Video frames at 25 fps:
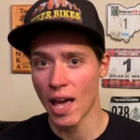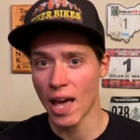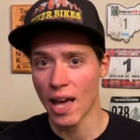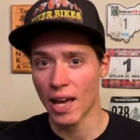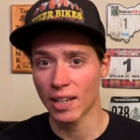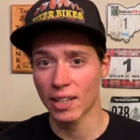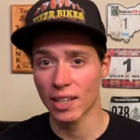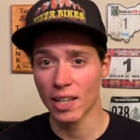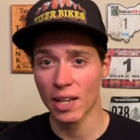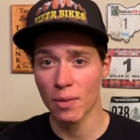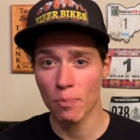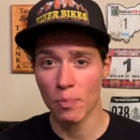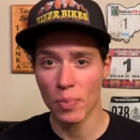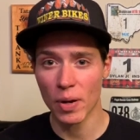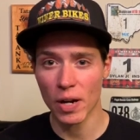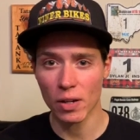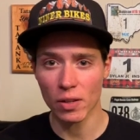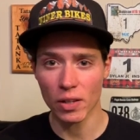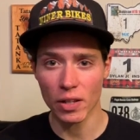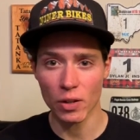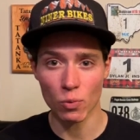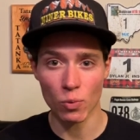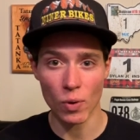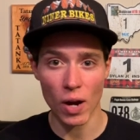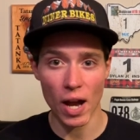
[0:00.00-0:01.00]
and can
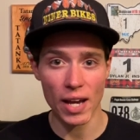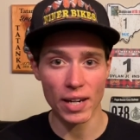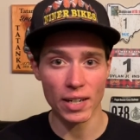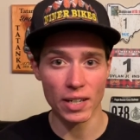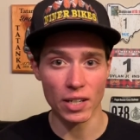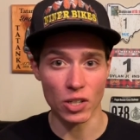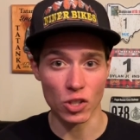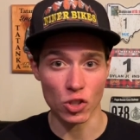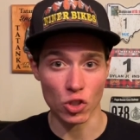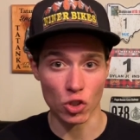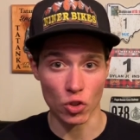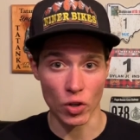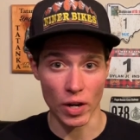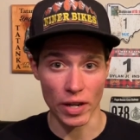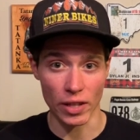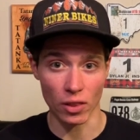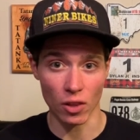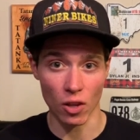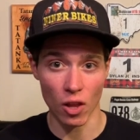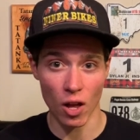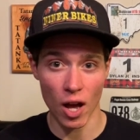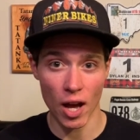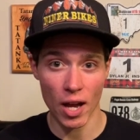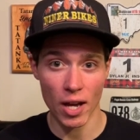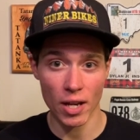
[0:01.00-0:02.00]
barely ride in a straight
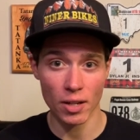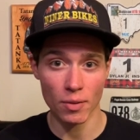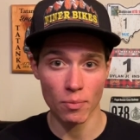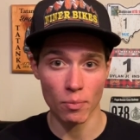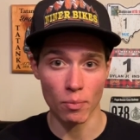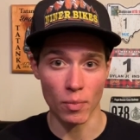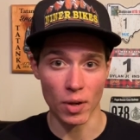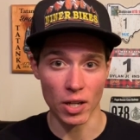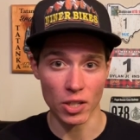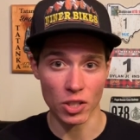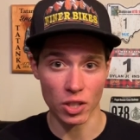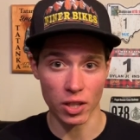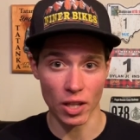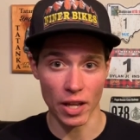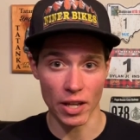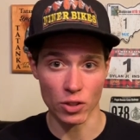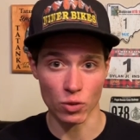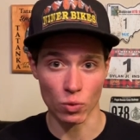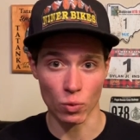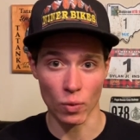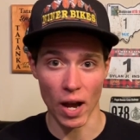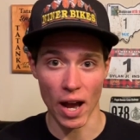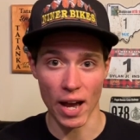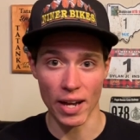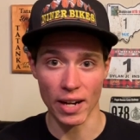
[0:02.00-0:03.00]
line, much
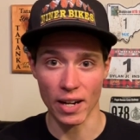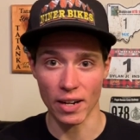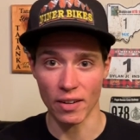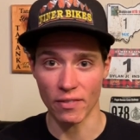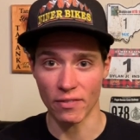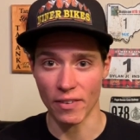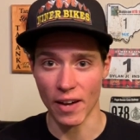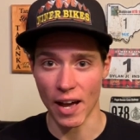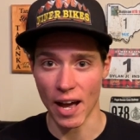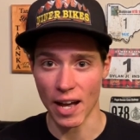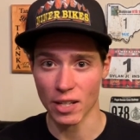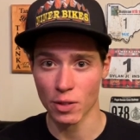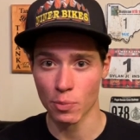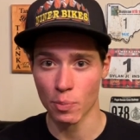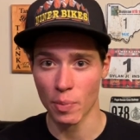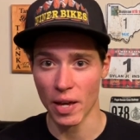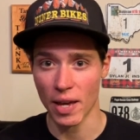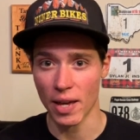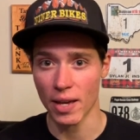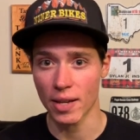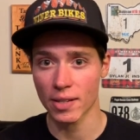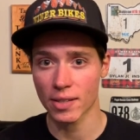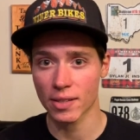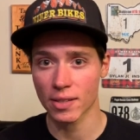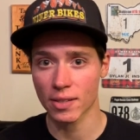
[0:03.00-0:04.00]
less ride at a fast
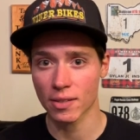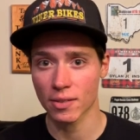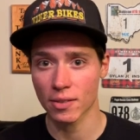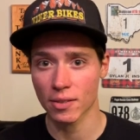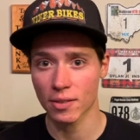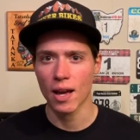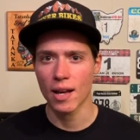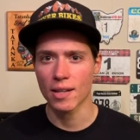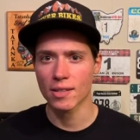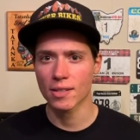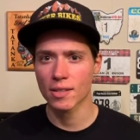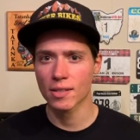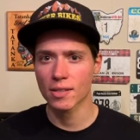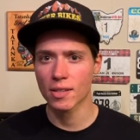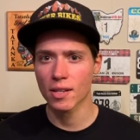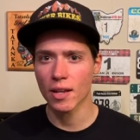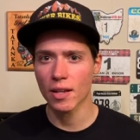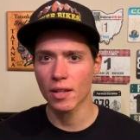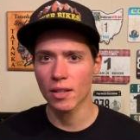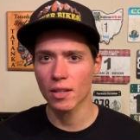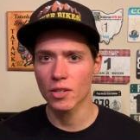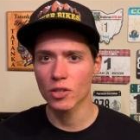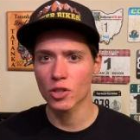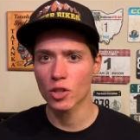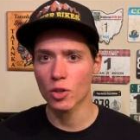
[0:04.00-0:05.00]
pace. As a
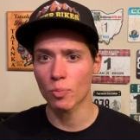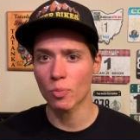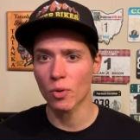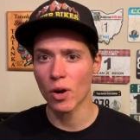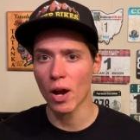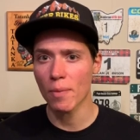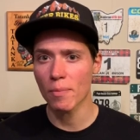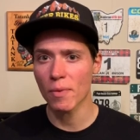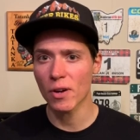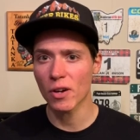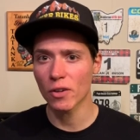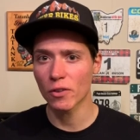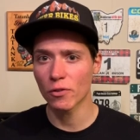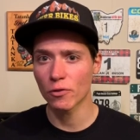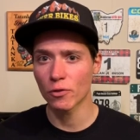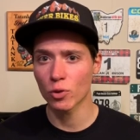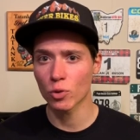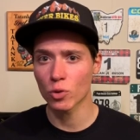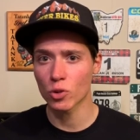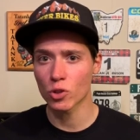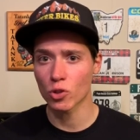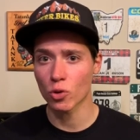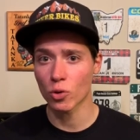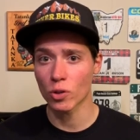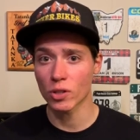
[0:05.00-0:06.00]
cyclist, the primary
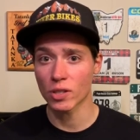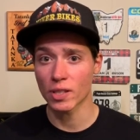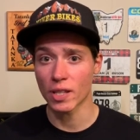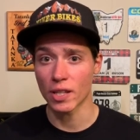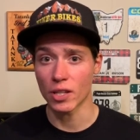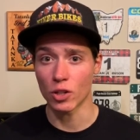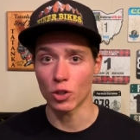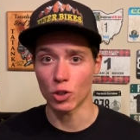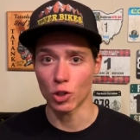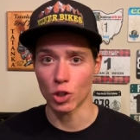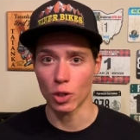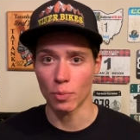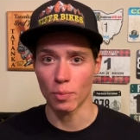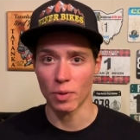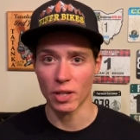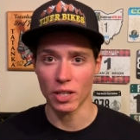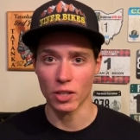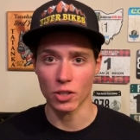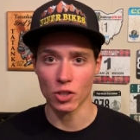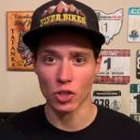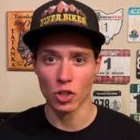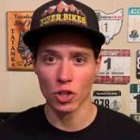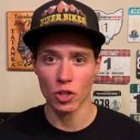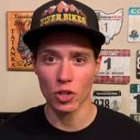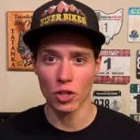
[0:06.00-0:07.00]
fuel source that you should be
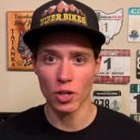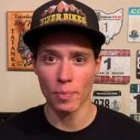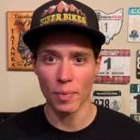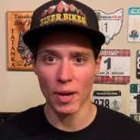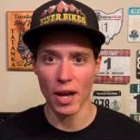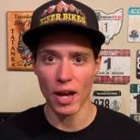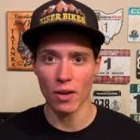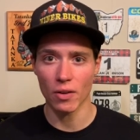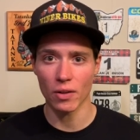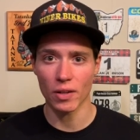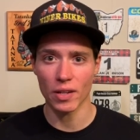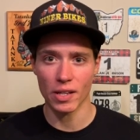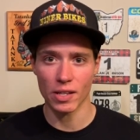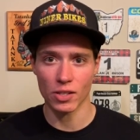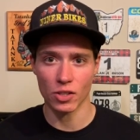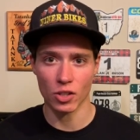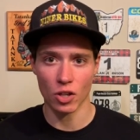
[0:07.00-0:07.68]
concerned about is